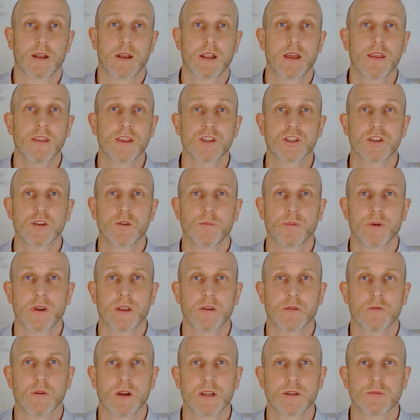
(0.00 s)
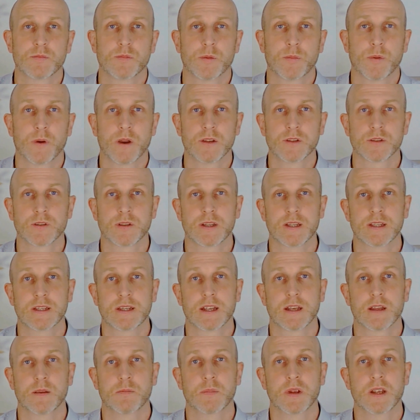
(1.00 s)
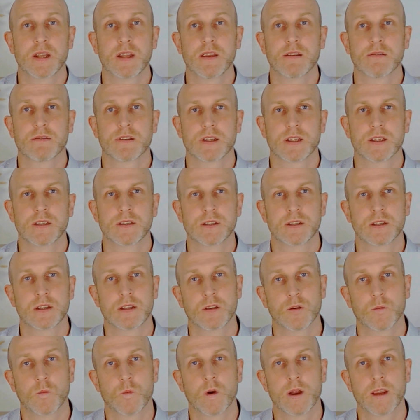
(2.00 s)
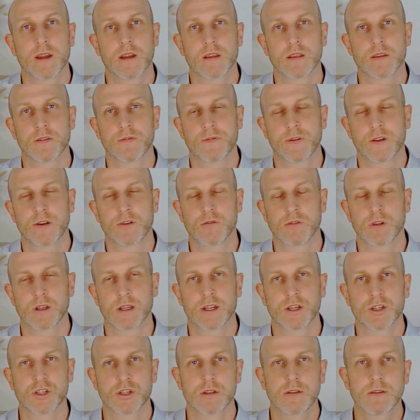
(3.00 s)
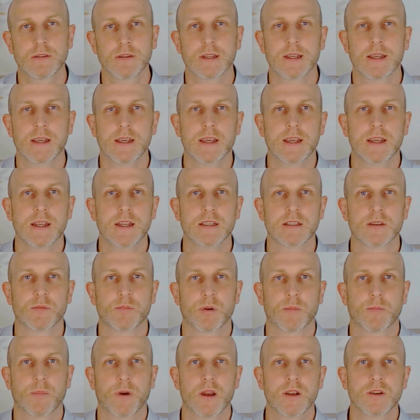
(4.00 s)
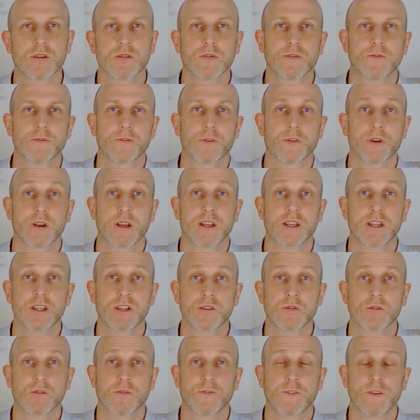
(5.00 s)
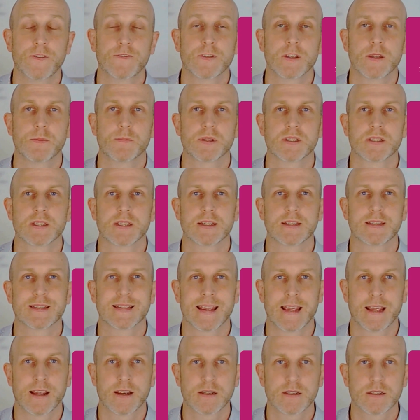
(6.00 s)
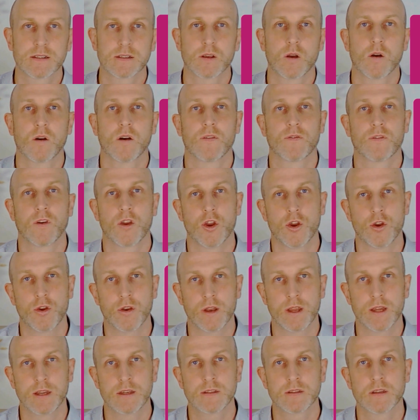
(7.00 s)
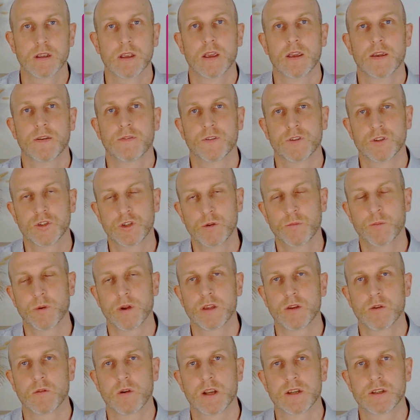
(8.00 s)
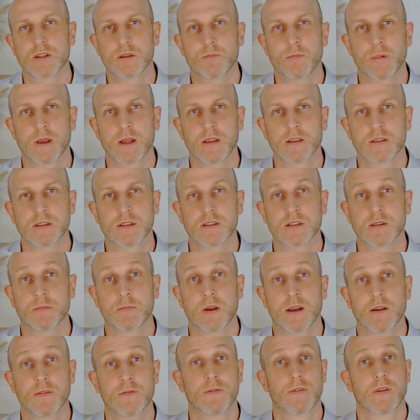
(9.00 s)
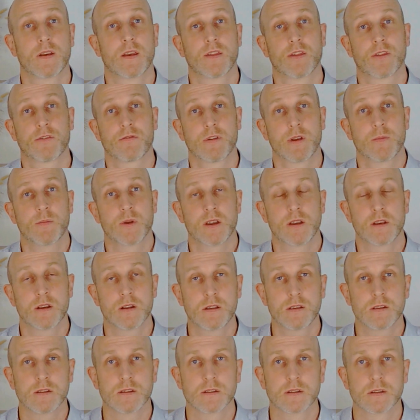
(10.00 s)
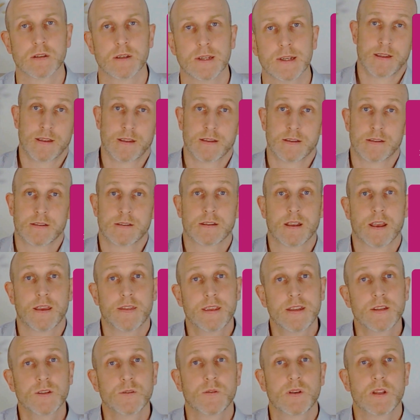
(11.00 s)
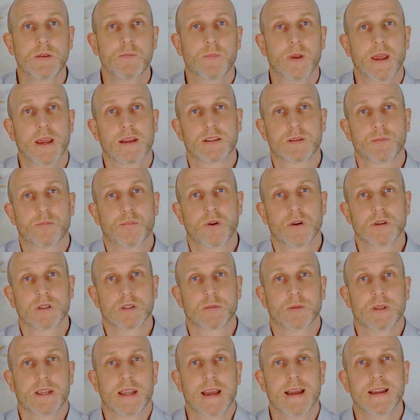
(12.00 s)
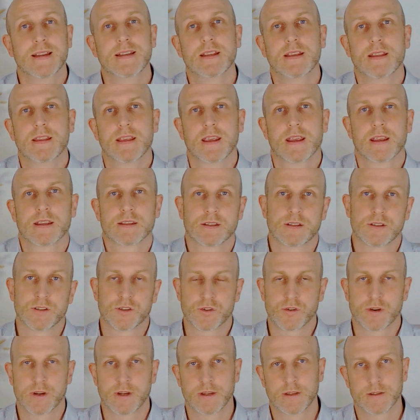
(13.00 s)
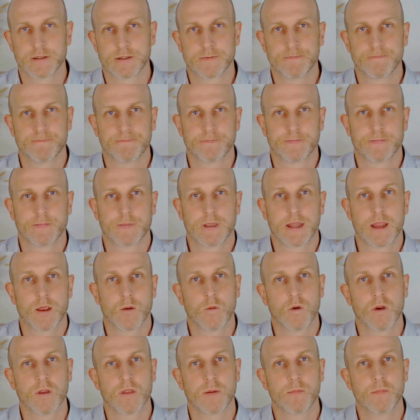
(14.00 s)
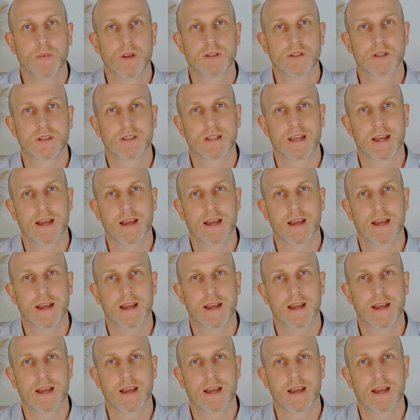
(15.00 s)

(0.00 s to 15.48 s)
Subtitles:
Another superannuation proposal that is getting media attention in the wake of the federal election is a proposal for an additional 15% tax of earnings for superannuation balances above $3 million. So this would impact approximately 80,000 Australians. Now, while the measure